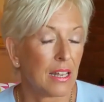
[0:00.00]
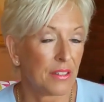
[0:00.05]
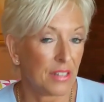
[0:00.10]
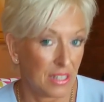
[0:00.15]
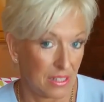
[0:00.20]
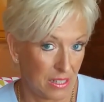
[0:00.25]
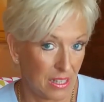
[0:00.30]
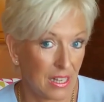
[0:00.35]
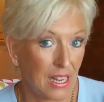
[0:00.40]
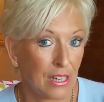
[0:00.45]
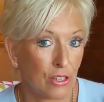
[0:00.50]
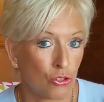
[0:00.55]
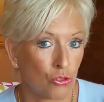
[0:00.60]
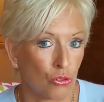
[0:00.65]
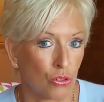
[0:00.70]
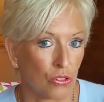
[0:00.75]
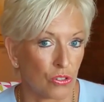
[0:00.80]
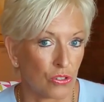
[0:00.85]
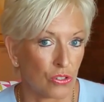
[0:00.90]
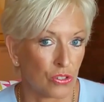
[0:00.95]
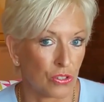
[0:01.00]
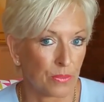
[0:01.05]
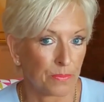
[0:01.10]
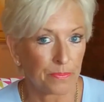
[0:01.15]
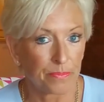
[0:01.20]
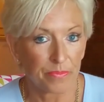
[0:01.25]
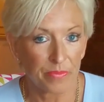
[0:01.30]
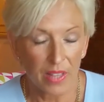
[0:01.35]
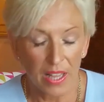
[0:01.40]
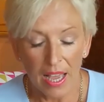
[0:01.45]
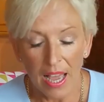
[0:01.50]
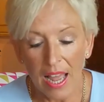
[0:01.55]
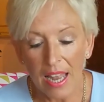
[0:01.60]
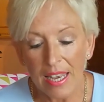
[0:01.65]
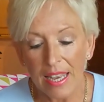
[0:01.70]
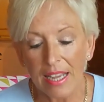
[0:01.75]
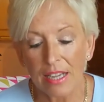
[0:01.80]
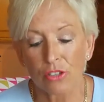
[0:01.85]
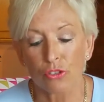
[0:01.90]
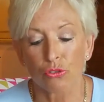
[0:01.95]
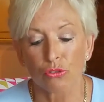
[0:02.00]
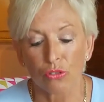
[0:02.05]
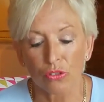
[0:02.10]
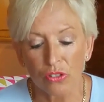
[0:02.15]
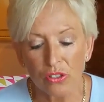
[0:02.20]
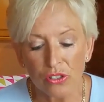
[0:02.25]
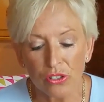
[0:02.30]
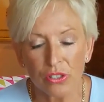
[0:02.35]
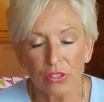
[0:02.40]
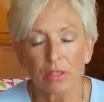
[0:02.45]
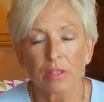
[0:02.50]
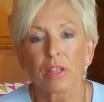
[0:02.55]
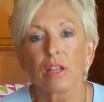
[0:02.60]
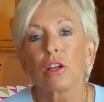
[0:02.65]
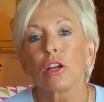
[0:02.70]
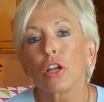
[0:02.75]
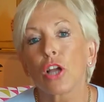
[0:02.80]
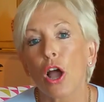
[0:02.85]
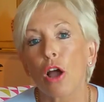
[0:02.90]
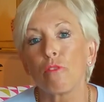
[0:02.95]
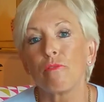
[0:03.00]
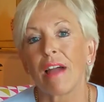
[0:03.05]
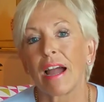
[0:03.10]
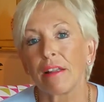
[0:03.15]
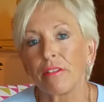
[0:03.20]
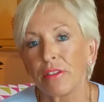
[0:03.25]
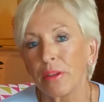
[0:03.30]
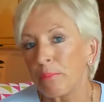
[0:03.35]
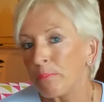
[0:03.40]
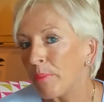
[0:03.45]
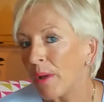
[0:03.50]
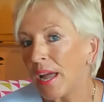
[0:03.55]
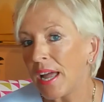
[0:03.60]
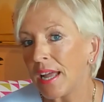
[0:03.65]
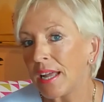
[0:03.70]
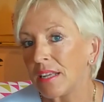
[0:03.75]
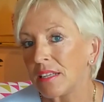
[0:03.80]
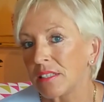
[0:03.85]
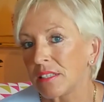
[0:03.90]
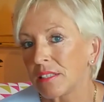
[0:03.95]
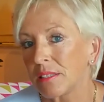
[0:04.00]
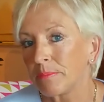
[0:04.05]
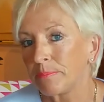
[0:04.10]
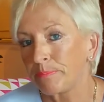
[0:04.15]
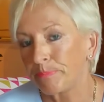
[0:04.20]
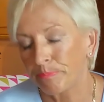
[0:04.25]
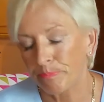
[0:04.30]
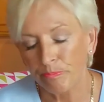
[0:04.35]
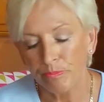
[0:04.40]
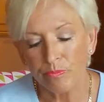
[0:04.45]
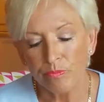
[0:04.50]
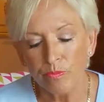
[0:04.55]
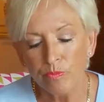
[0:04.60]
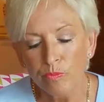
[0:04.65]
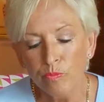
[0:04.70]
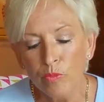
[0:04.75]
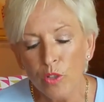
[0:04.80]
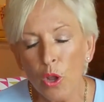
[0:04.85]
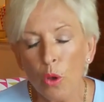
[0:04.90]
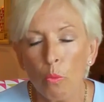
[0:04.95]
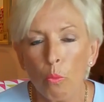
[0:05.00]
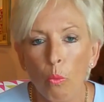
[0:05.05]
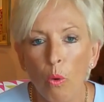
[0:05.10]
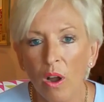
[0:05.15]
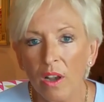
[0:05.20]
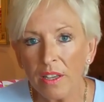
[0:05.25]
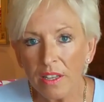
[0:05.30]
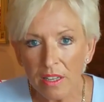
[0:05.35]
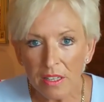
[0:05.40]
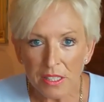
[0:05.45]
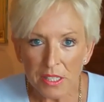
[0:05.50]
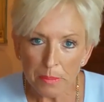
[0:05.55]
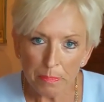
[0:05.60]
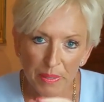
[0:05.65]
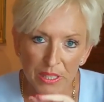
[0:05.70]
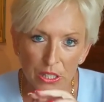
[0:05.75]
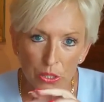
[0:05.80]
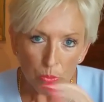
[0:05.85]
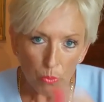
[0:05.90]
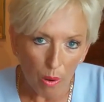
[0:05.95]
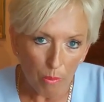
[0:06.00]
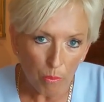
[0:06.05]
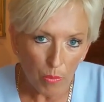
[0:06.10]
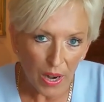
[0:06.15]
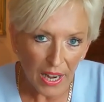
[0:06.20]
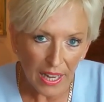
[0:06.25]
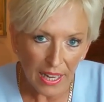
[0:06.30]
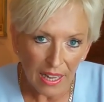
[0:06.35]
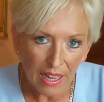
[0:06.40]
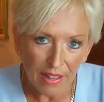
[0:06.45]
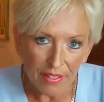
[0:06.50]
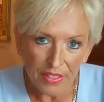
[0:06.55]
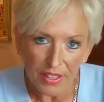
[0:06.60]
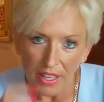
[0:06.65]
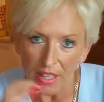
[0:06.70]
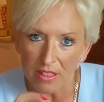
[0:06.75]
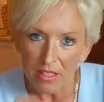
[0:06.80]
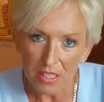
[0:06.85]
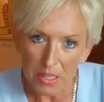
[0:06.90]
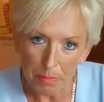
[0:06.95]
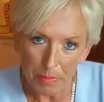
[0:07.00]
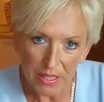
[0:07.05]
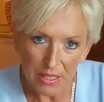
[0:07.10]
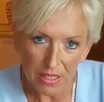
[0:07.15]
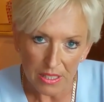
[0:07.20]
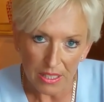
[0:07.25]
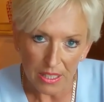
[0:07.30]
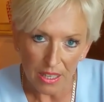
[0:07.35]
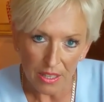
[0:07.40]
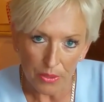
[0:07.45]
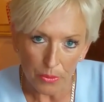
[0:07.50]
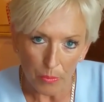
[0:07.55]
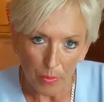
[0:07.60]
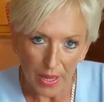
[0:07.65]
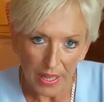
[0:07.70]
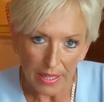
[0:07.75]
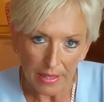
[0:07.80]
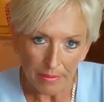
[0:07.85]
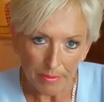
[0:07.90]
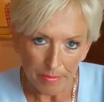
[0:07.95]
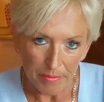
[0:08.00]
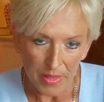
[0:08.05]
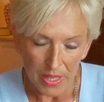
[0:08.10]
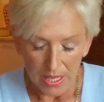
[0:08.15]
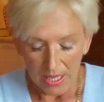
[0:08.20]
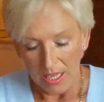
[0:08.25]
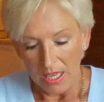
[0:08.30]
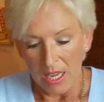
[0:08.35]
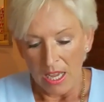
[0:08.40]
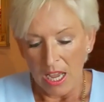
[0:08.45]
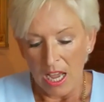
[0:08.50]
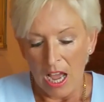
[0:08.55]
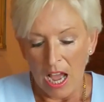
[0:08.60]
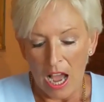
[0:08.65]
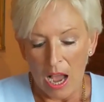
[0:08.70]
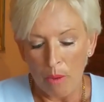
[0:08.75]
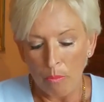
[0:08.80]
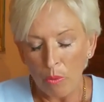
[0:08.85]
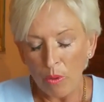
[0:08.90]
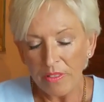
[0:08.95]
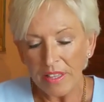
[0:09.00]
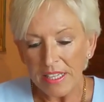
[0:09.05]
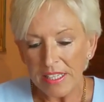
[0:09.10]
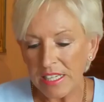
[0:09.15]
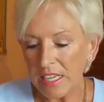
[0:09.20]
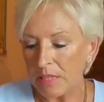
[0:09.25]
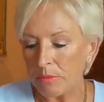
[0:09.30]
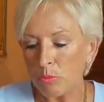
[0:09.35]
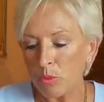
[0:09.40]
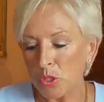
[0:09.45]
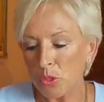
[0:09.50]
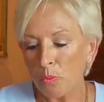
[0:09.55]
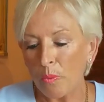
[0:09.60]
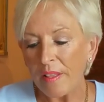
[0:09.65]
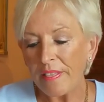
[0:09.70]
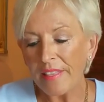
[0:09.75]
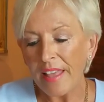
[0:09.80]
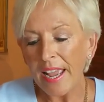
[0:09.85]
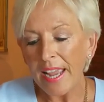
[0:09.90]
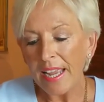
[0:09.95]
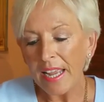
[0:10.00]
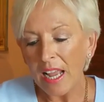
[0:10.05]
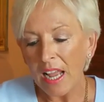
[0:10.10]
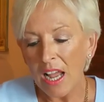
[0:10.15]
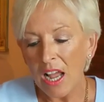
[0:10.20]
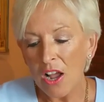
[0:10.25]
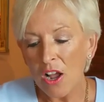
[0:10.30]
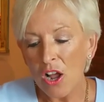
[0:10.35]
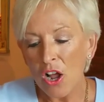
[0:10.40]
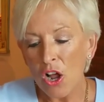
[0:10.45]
these electrons. Electrons go round in pairs. One spins one way, the other spins the other way. And what they did was when they